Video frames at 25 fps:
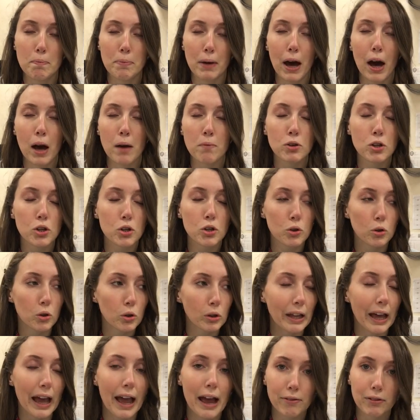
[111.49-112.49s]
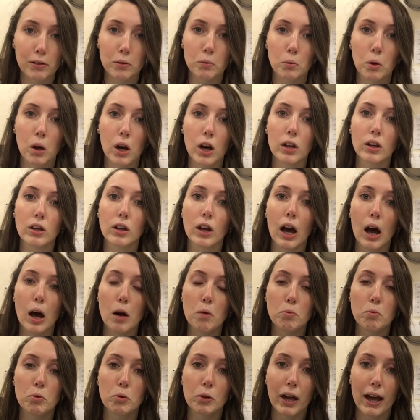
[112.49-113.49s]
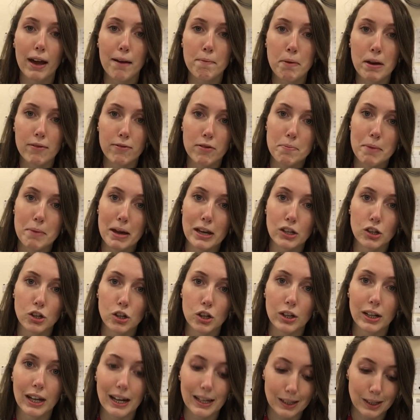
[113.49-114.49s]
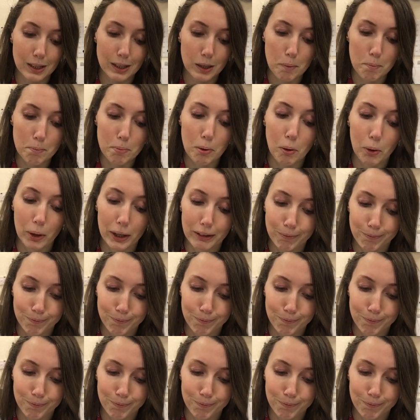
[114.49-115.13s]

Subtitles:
but I'm sure that everyone will get a bit of a mention at some point.